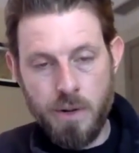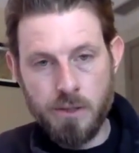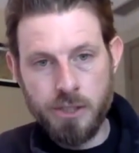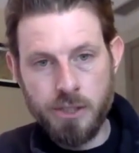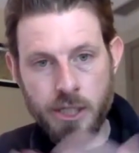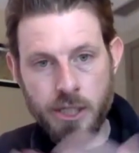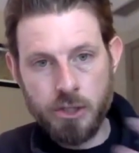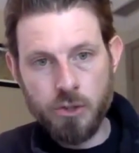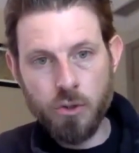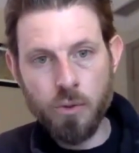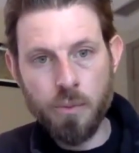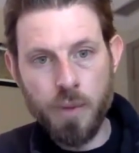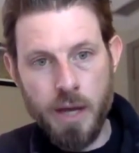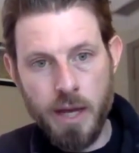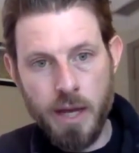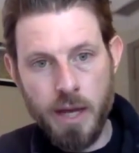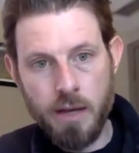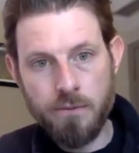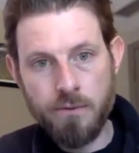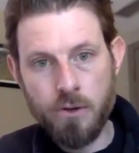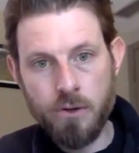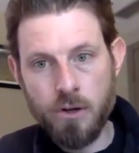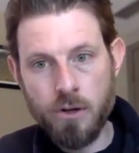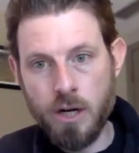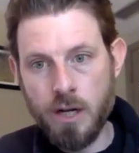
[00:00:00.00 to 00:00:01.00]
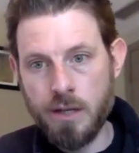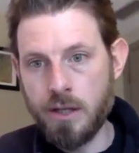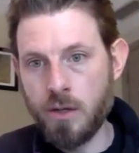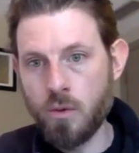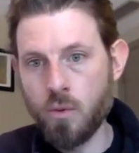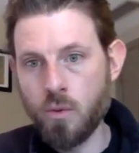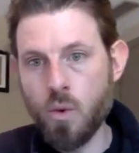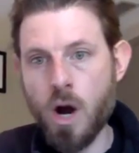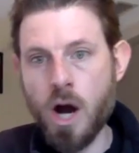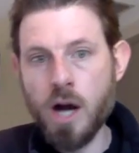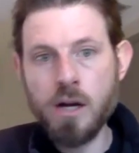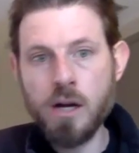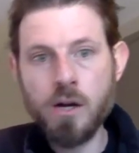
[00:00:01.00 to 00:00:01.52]
sexual behavior and then
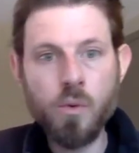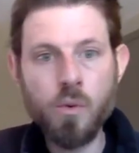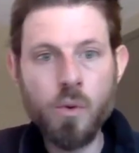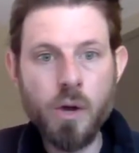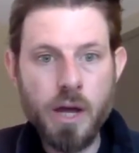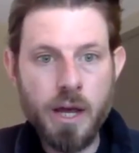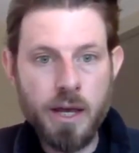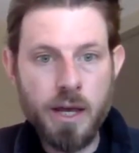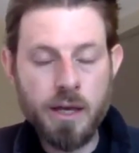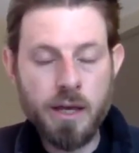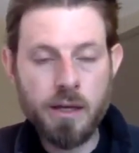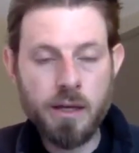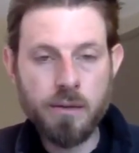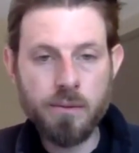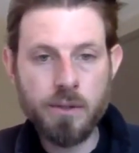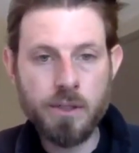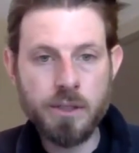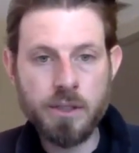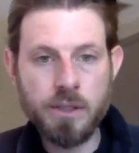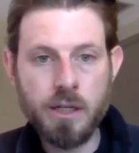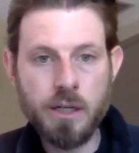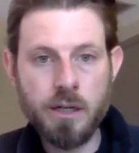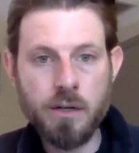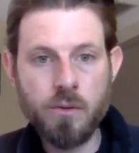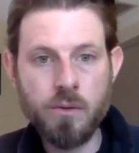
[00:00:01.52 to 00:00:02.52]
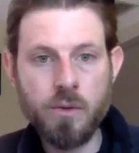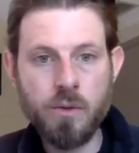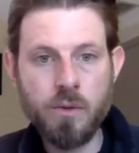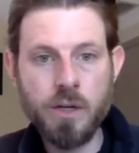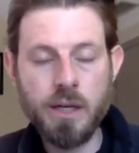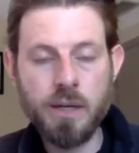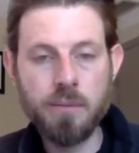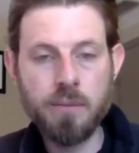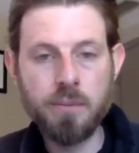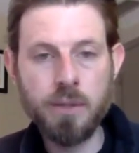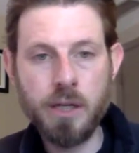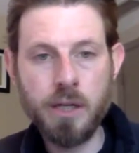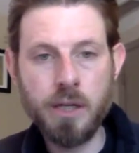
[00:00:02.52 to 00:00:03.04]
walk away because I don't want to
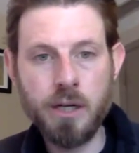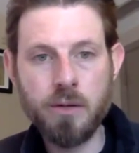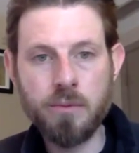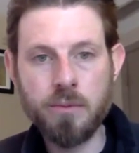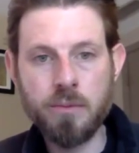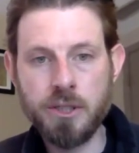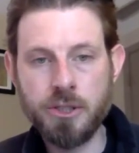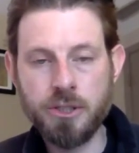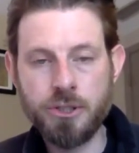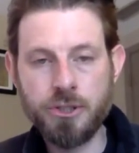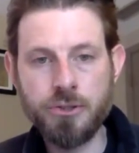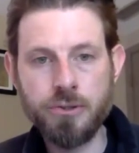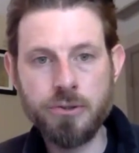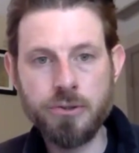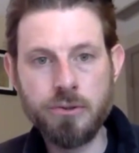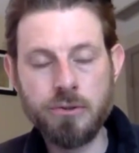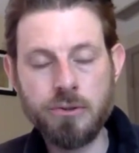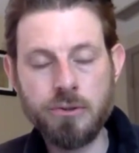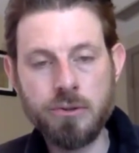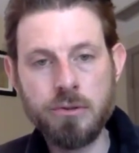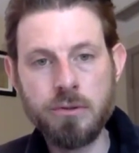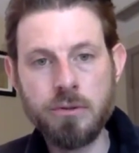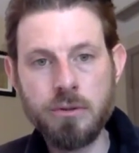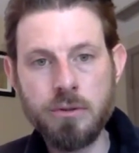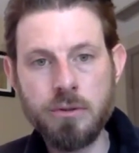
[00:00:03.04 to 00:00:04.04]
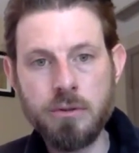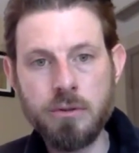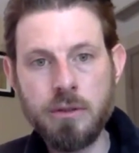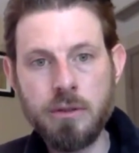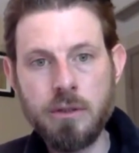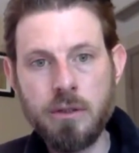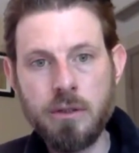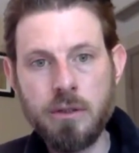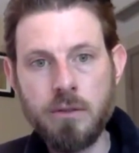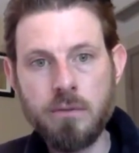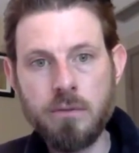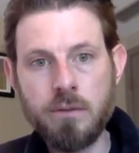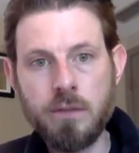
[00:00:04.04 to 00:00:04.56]
get blood on my shoes,
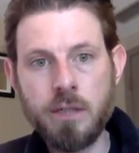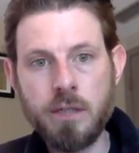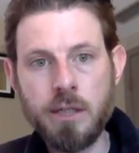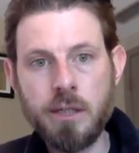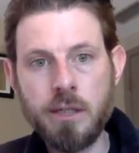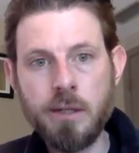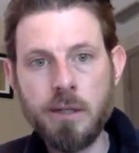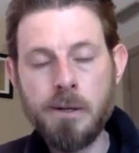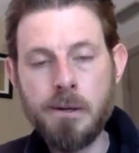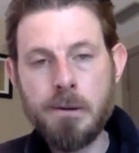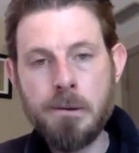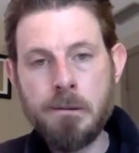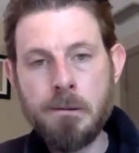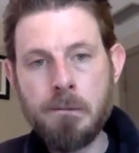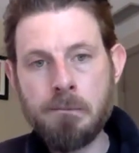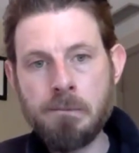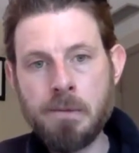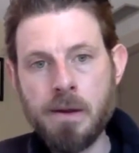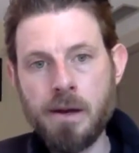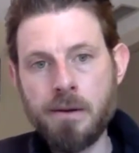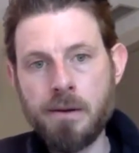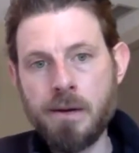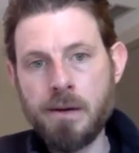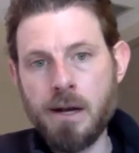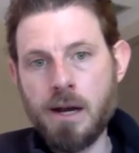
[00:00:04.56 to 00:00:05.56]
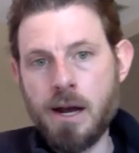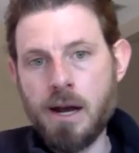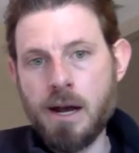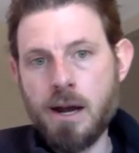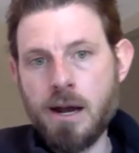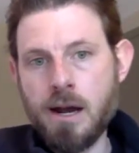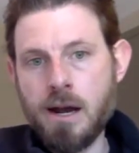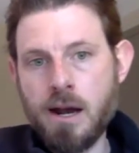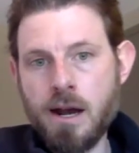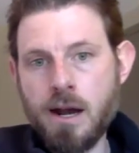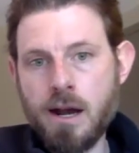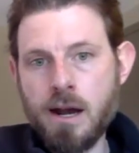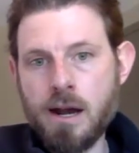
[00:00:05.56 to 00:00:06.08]
right? I,
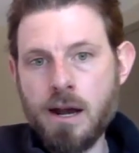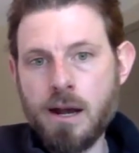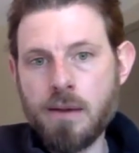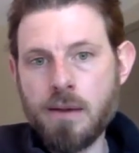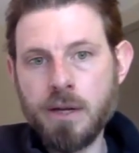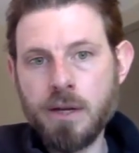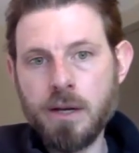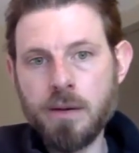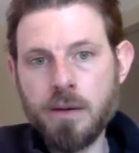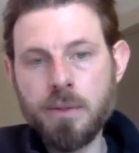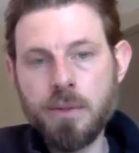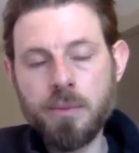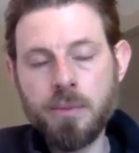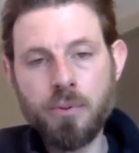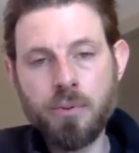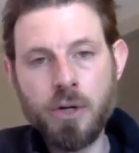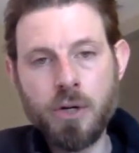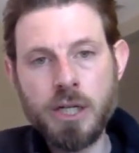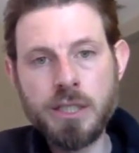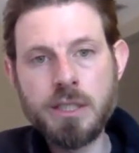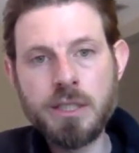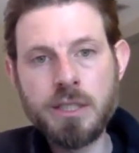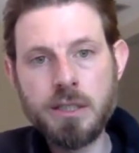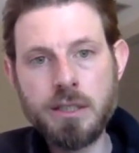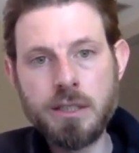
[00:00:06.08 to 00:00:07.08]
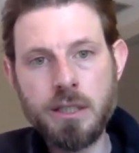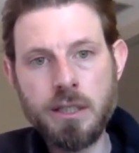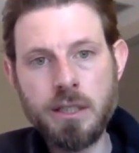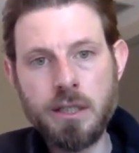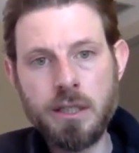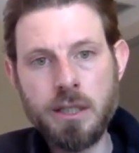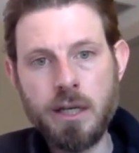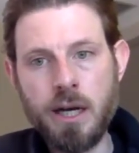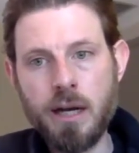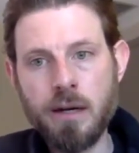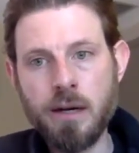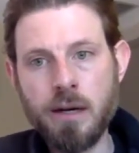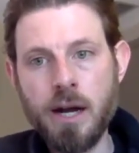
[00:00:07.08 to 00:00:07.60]
I, am going to be present to
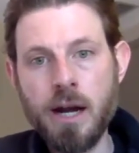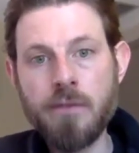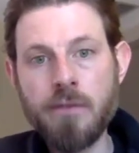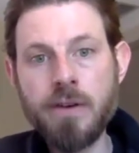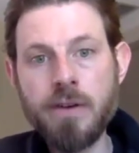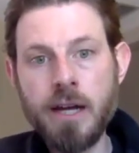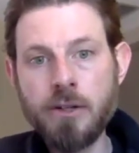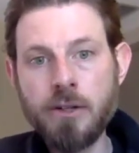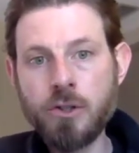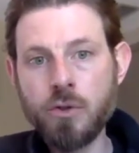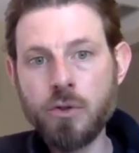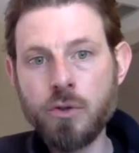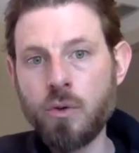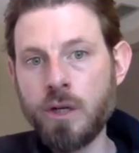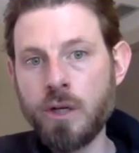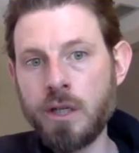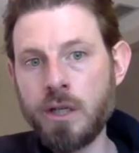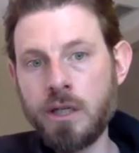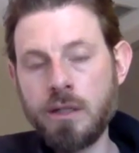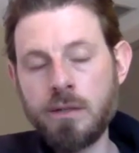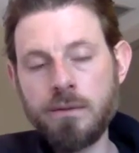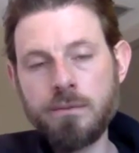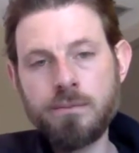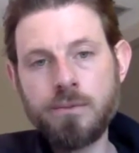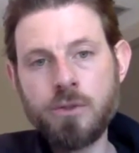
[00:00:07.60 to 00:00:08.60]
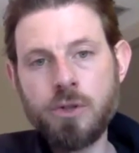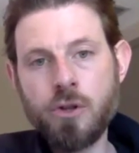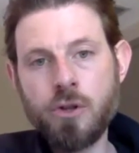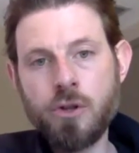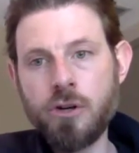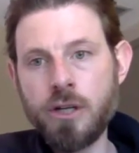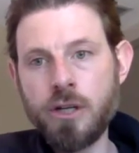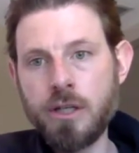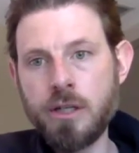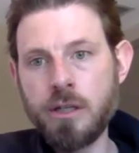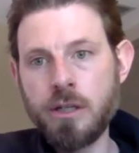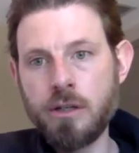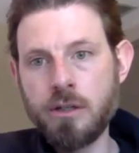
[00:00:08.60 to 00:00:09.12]
that. I've had 20,
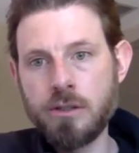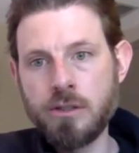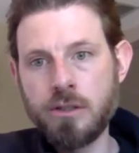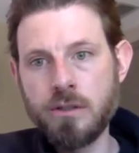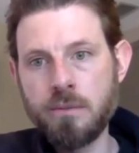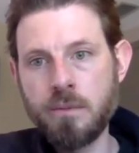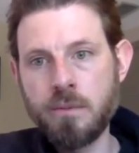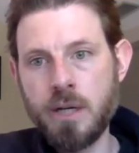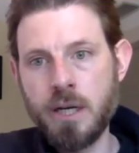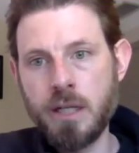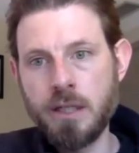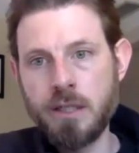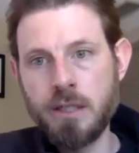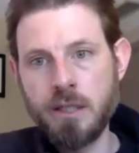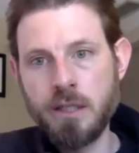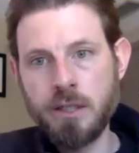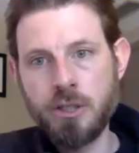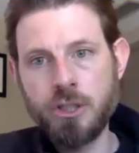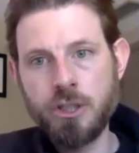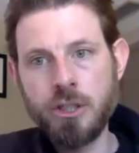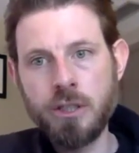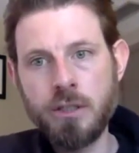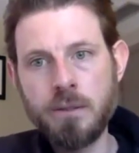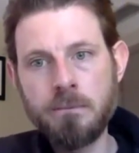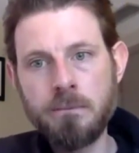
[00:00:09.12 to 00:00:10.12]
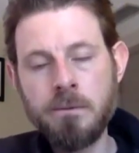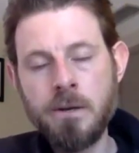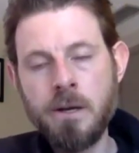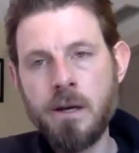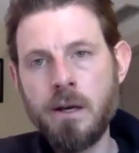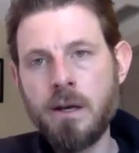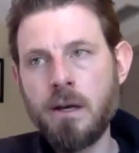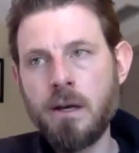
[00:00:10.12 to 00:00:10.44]
30 years of my addiction,